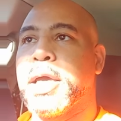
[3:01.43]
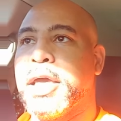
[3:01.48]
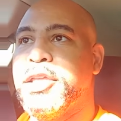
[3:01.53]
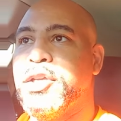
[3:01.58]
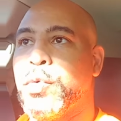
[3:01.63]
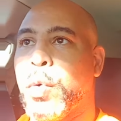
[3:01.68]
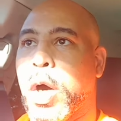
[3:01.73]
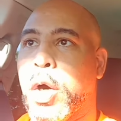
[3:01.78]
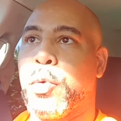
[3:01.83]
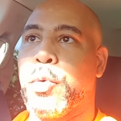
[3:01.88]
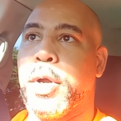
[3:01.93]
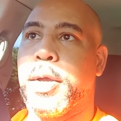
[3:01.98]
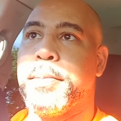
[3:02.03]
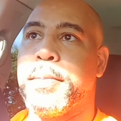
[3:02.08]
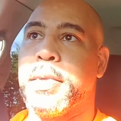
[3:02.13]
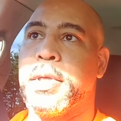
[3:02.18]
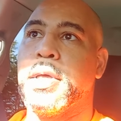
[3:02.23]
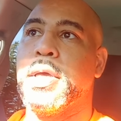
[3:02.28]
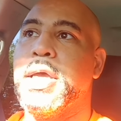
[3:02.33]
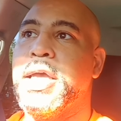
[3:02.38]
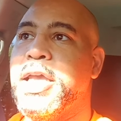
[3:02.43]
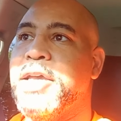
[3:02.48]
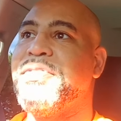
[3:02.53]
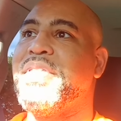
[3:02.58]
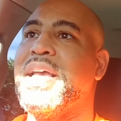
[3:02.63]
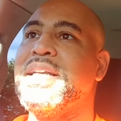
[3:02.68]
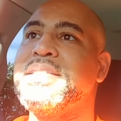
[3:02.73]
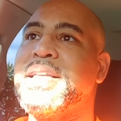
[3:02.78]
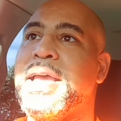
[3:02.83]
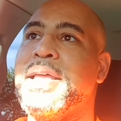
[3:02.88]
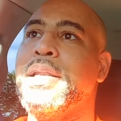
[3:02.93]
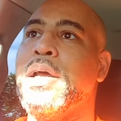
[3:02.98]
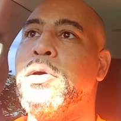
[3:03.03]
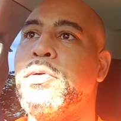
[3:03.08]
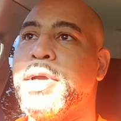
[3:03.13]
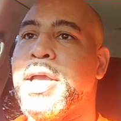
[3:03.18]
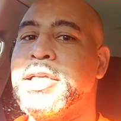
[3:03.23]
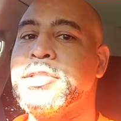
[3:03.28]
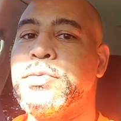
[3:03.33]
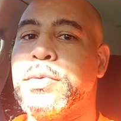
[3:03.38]
Can you work with me? If they say no,
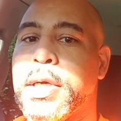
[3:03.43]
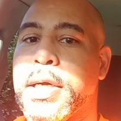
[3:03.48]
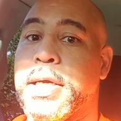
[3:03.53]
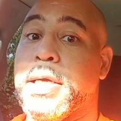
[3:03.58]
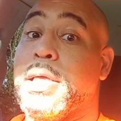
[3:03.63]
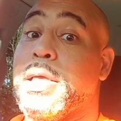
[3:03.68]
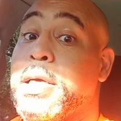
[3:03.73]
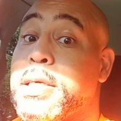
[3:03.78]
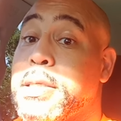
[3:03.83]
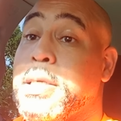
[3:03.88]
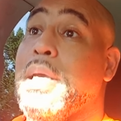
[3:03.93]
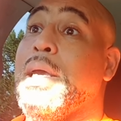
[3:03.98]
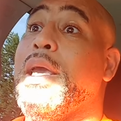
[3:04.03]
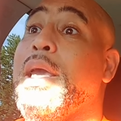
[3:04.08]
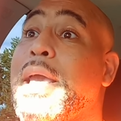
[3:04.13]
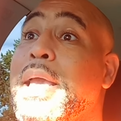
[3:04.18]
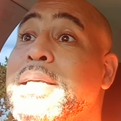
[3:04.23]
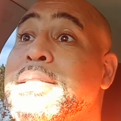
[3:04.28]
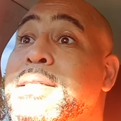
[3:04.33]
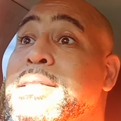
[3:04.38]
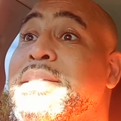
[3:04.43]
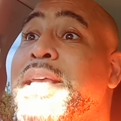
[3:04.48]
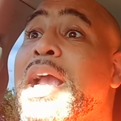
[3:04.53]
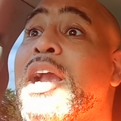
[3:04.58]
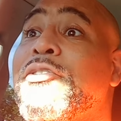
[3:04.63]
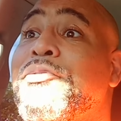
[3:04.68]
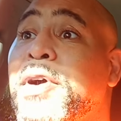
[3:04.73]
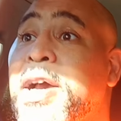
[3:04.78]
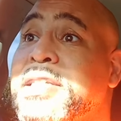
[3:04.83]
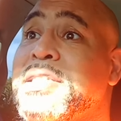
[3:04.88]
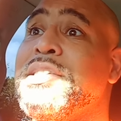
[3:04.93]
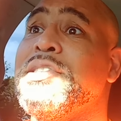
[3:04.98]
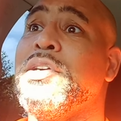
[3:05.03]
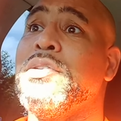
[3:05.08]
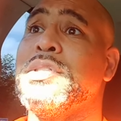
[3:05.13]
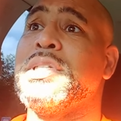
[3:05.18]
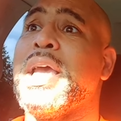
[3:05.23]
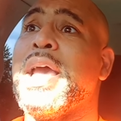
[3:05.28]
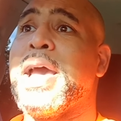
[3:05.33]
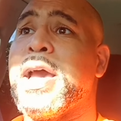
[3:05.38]
guess what? It's a sacrifice. It's
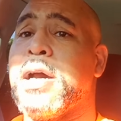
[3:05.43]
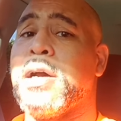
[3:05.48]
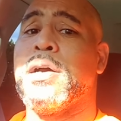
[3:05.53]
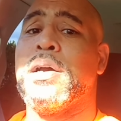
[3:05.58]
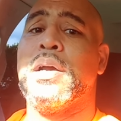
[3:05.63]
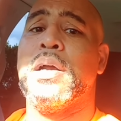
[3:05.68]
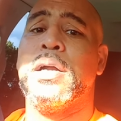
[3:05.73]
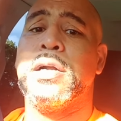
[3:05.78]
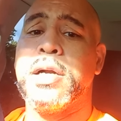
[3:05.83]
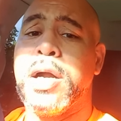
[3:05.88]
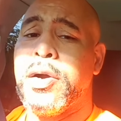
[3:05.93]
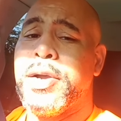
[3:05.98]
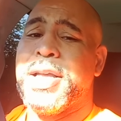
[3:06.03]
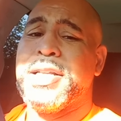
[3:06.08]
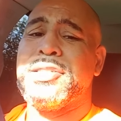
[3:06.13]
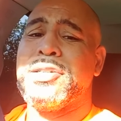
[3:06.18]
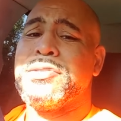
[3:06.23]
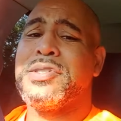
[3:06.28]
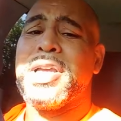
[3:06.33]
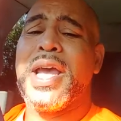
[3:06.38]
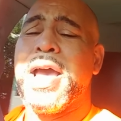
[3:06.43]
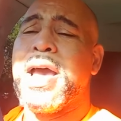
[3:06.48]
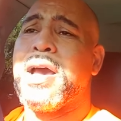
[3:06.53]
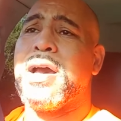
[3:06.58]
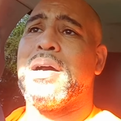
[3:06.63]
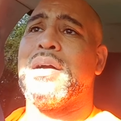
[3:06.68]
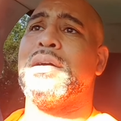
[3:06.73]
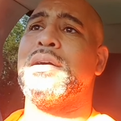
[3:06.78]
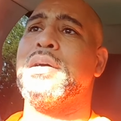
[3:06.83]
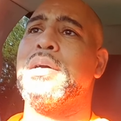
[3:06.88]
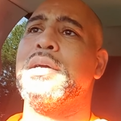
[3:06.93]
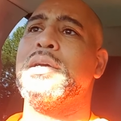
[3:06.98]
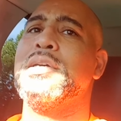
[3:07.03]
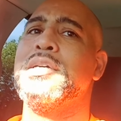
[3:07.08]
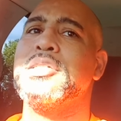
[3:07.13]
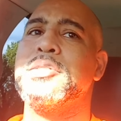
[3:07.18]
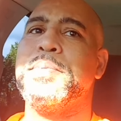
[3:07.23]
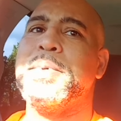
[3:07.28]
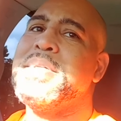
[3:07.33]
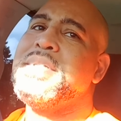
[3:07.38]
your child. Go get your
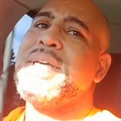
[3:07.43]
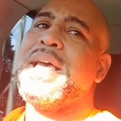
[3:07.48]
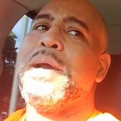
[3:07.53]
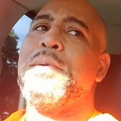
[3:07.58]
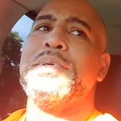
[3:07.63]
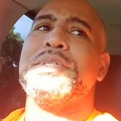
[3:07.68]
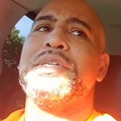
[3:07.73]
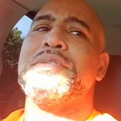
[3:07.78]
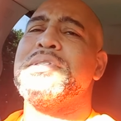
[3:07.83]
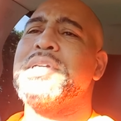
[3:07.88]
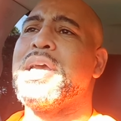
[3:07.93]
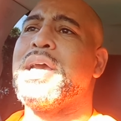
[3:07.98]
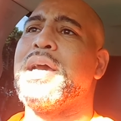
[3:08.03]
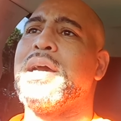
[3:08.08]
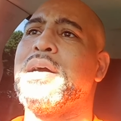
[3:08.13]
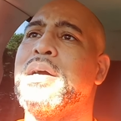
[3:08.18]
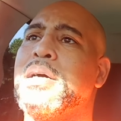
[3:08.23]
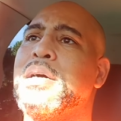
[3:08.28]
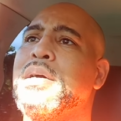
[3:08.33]
child. Spend time with your child.